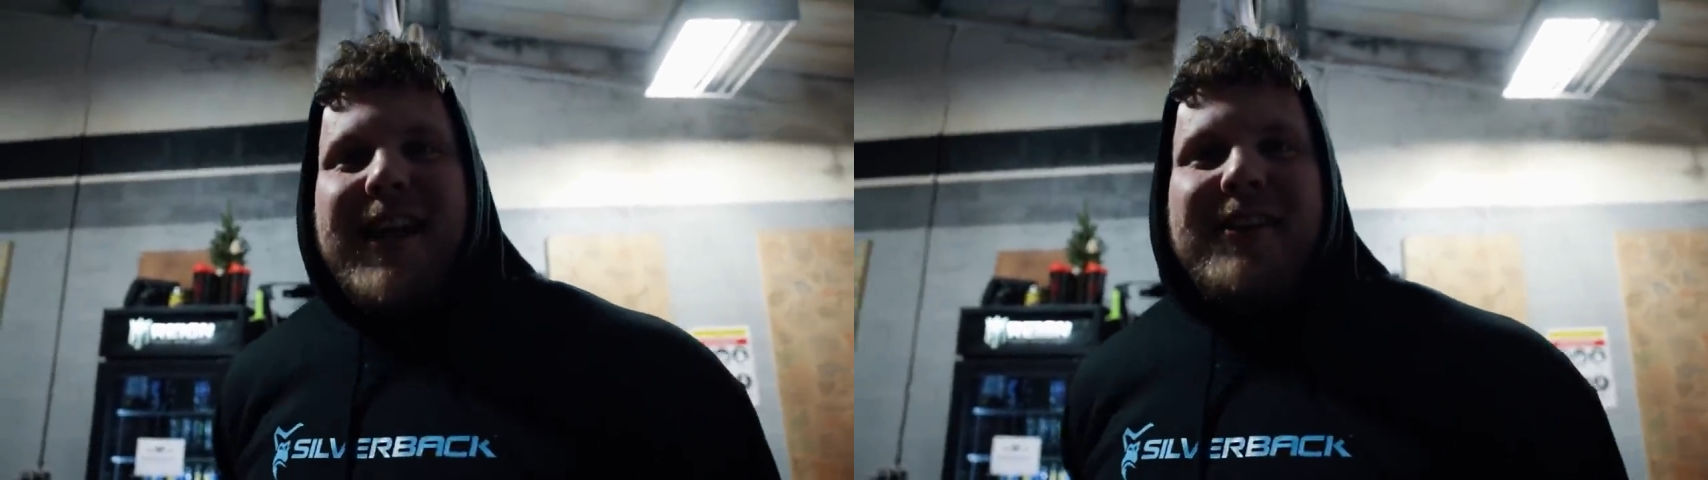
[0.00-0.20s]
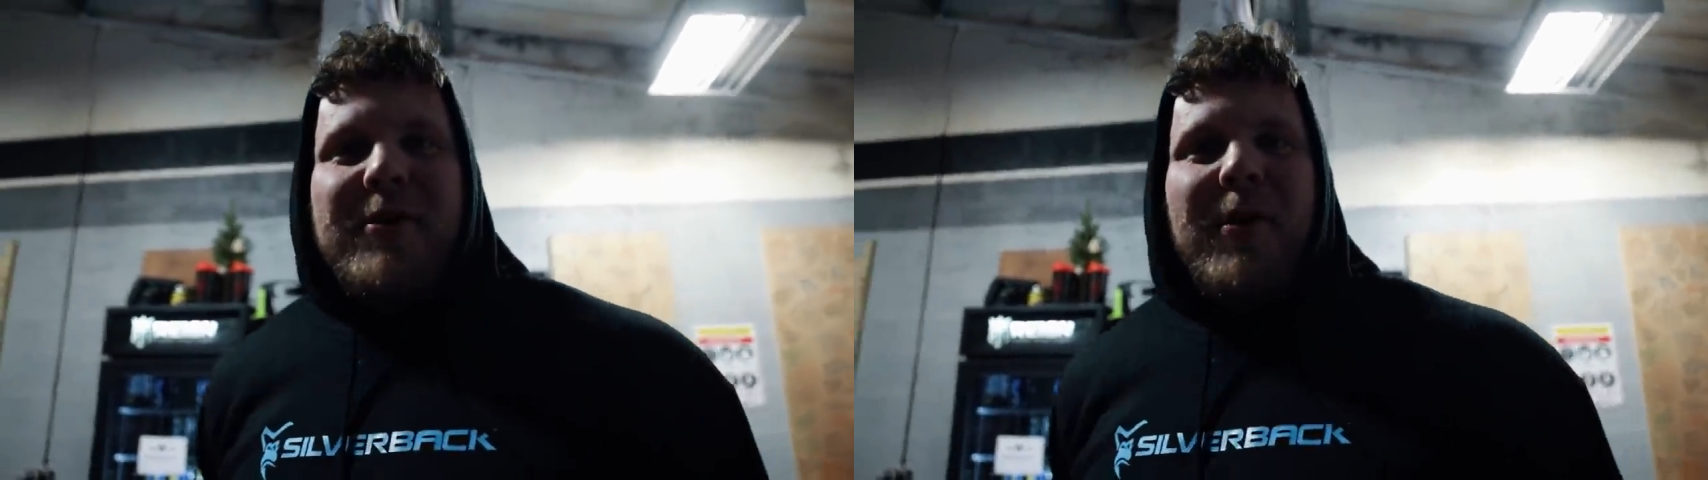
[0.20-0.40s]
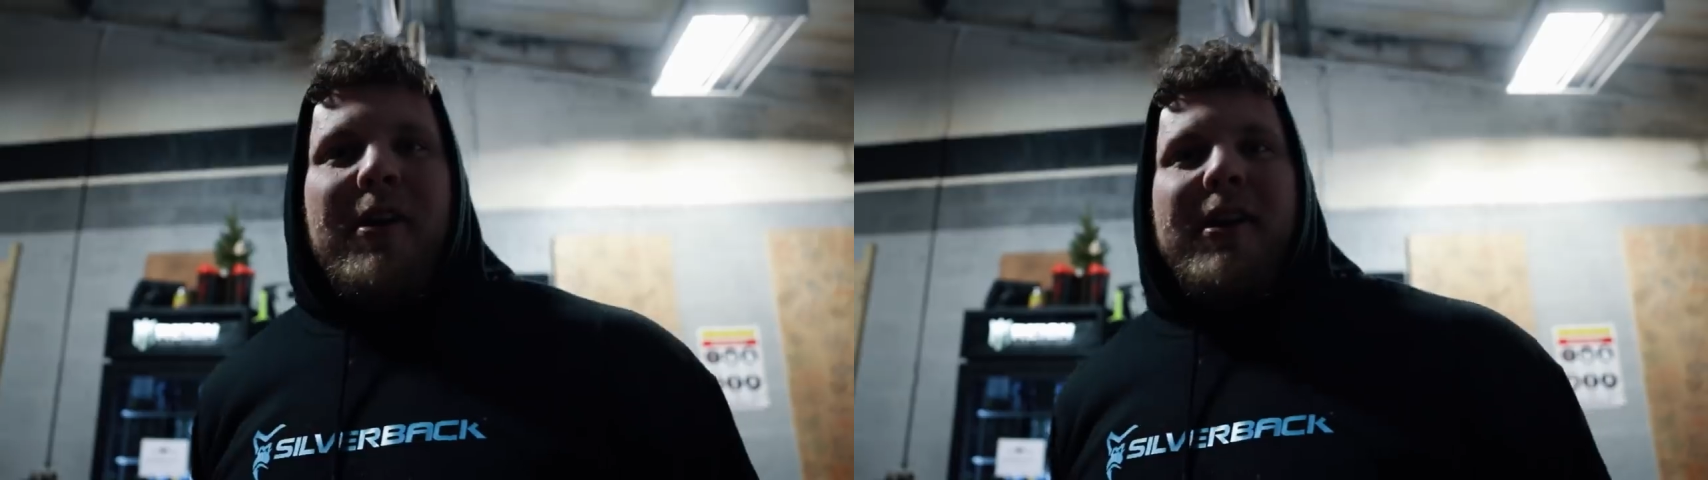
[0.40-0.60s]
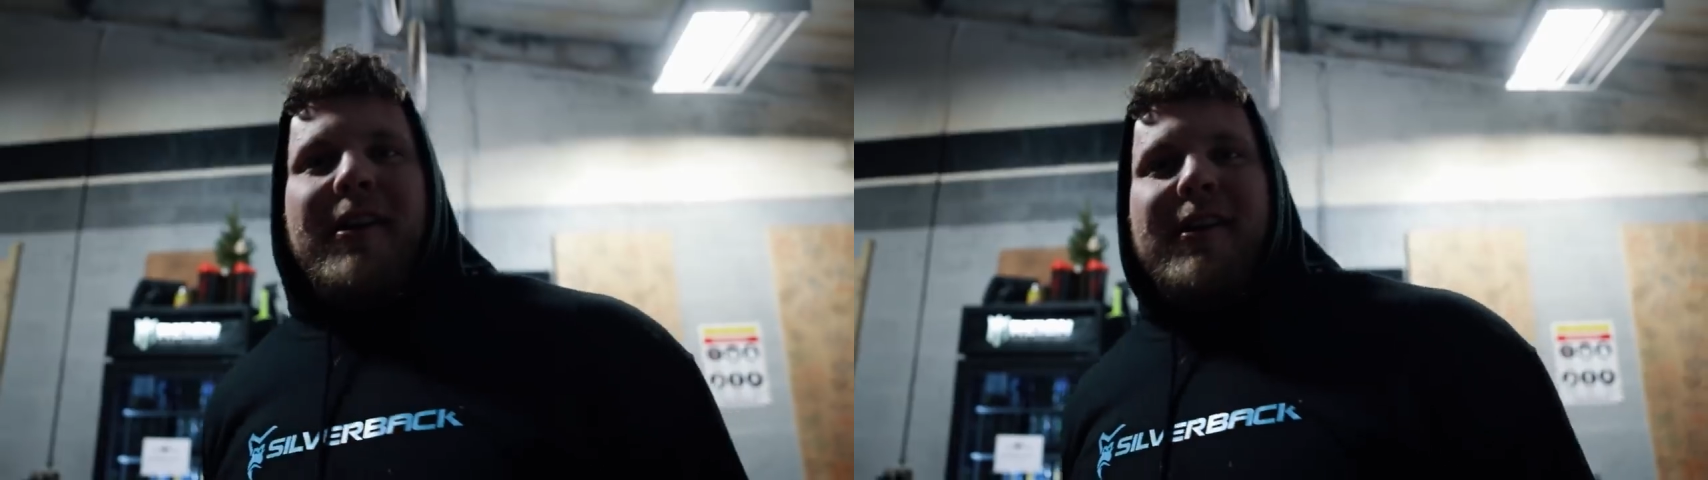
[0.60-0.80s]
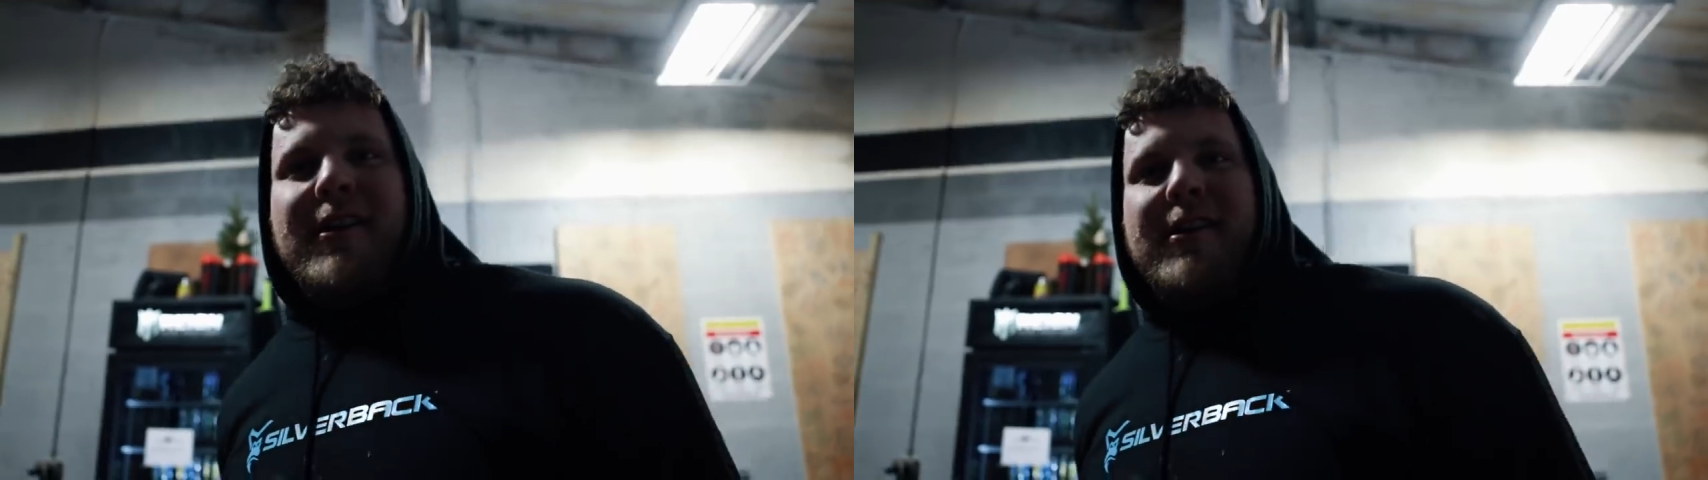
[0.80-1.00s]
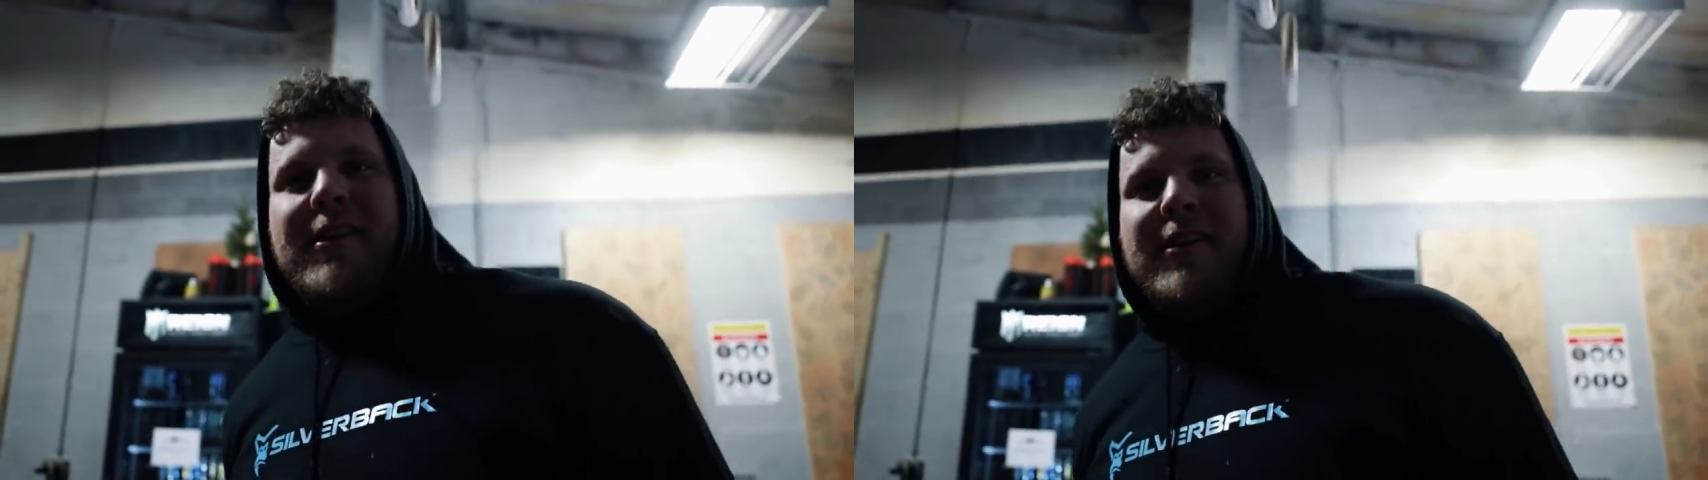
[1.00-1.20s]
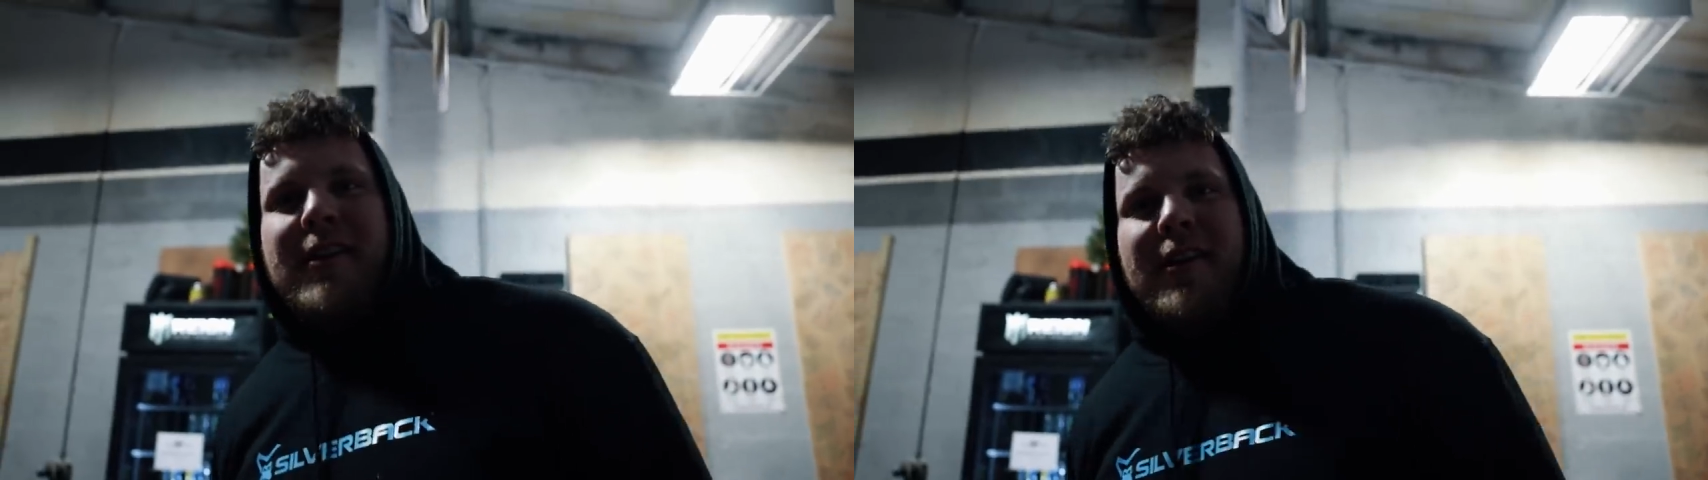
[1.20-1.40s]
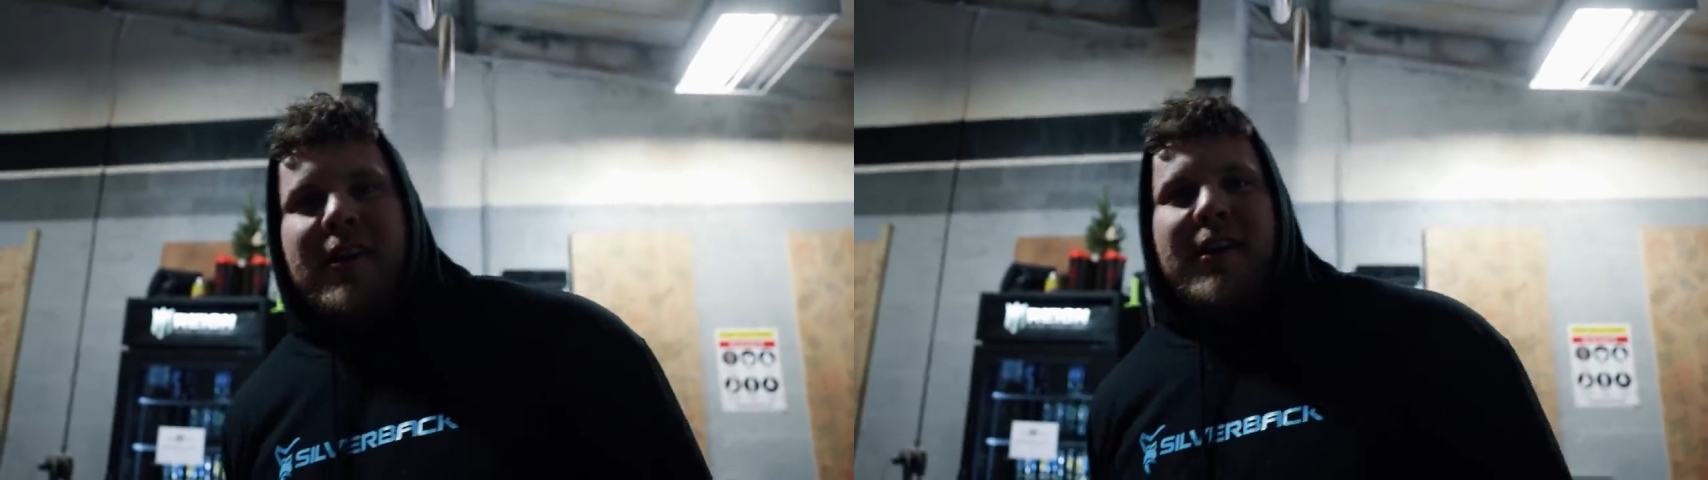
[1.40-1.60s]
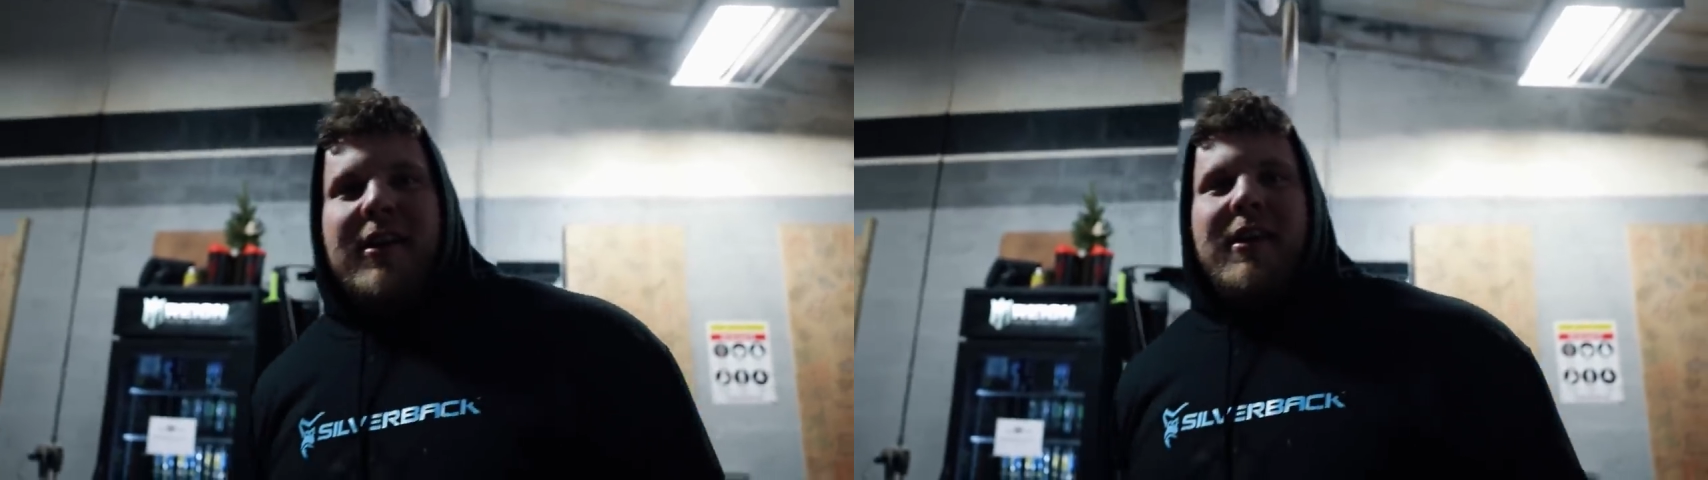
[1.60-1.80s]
underwater. Why is that?